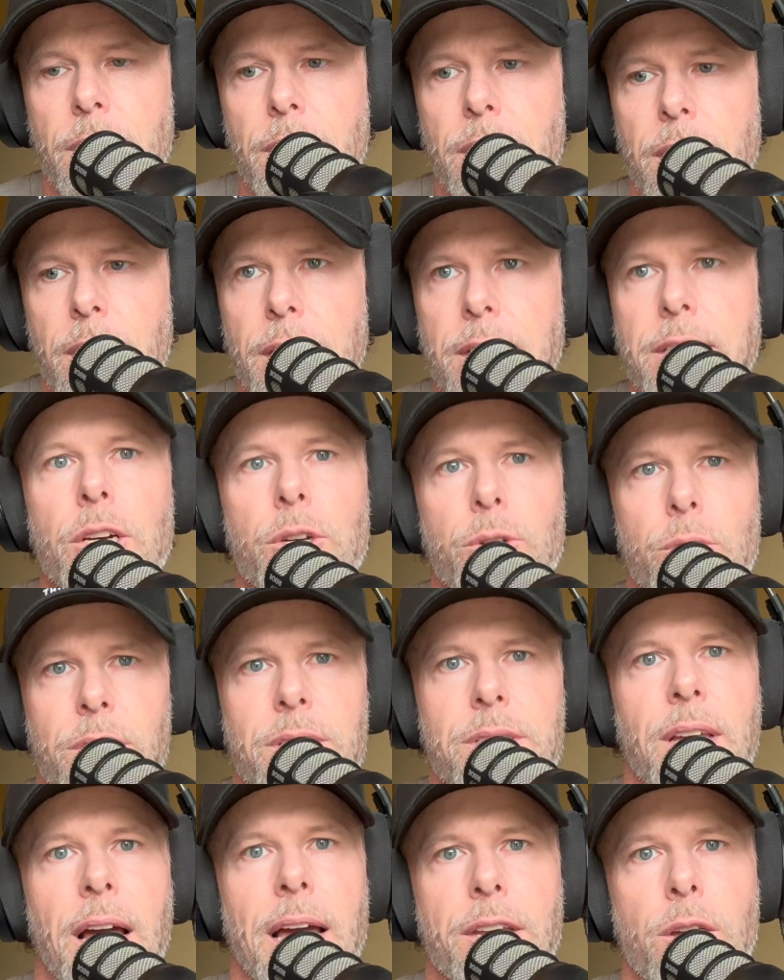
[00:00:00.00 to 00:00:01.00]
until you
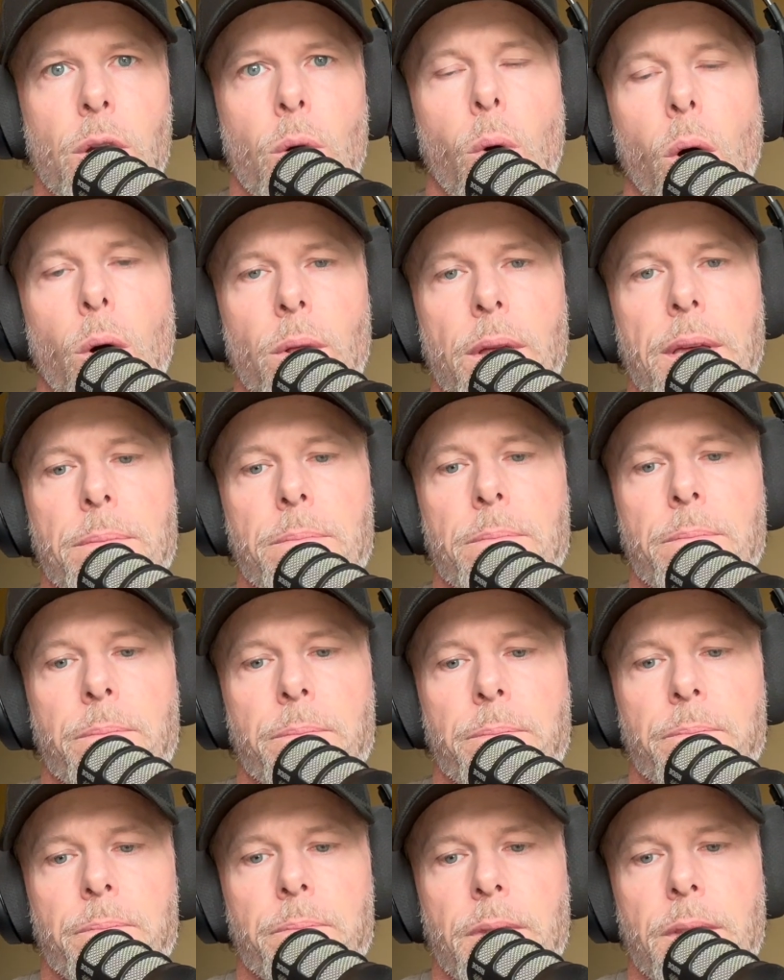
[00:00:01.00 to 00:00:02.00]
decide to go all in.
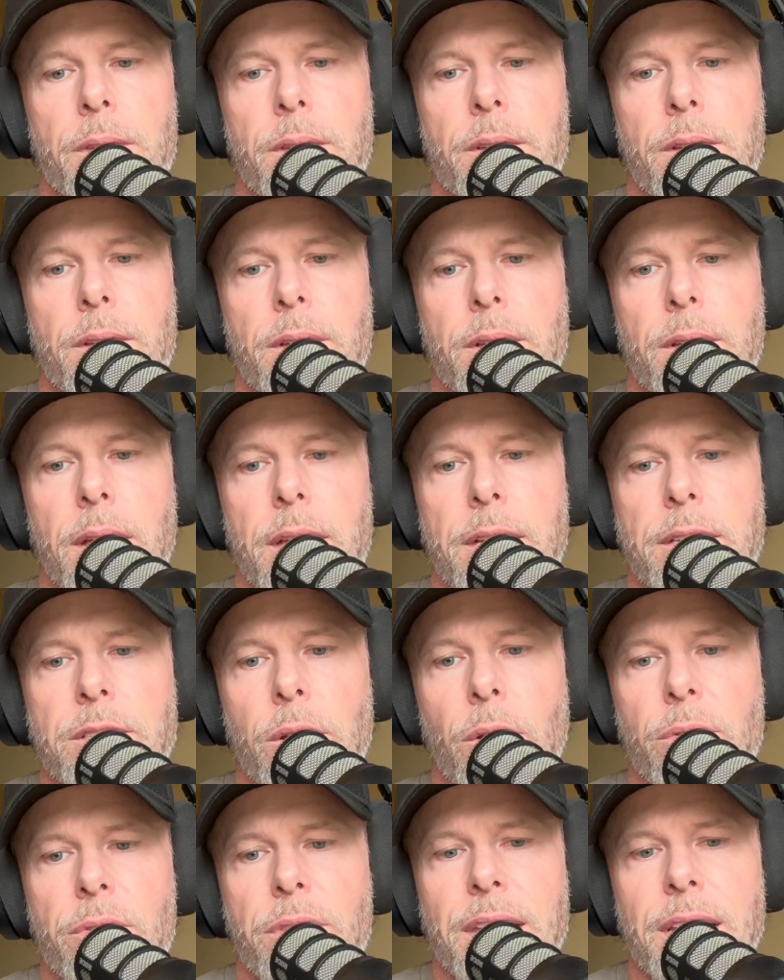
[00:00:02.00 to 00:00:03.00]

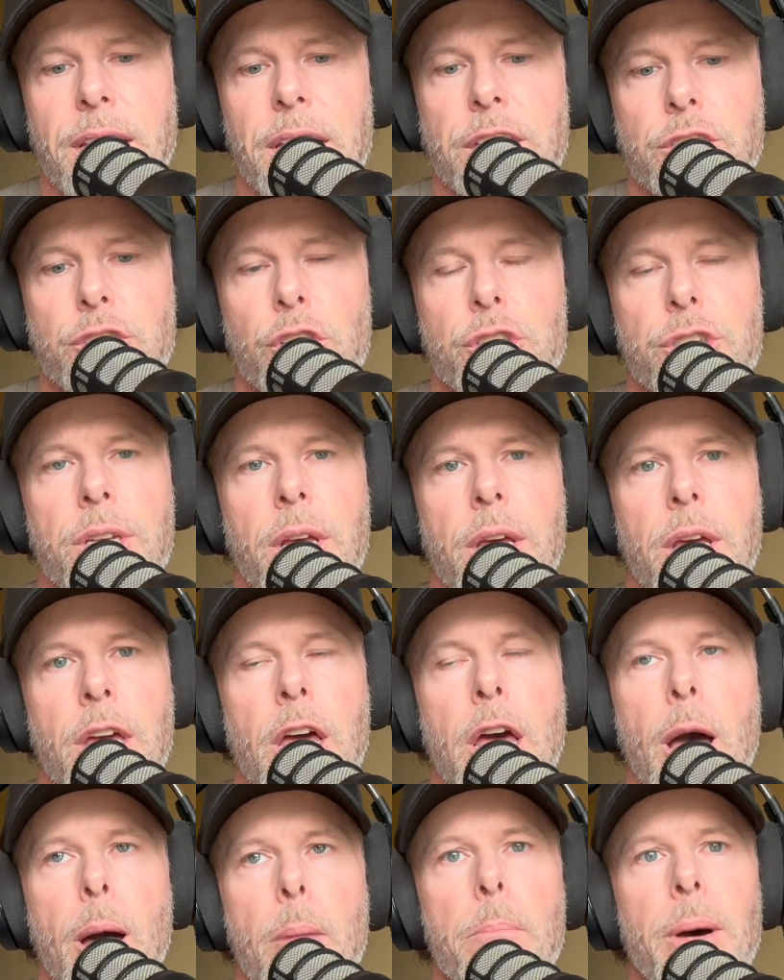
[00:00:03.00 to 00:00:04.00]
Until then, it's just
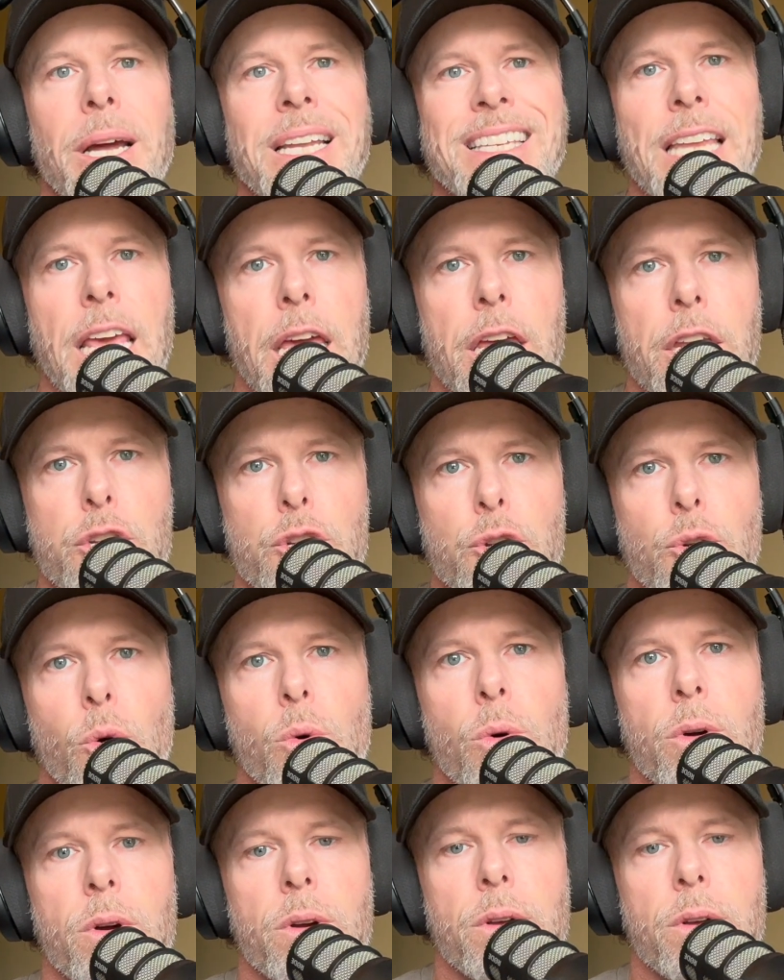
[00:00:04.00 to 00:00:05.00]
potential